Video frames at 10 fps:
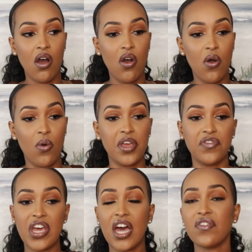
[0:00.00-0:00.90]
oh,
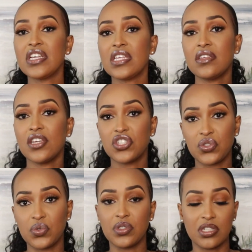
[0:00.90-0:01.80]
if you have any
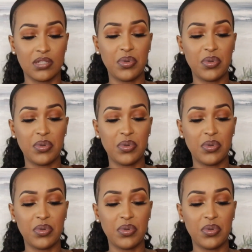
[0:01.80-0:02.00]
issue,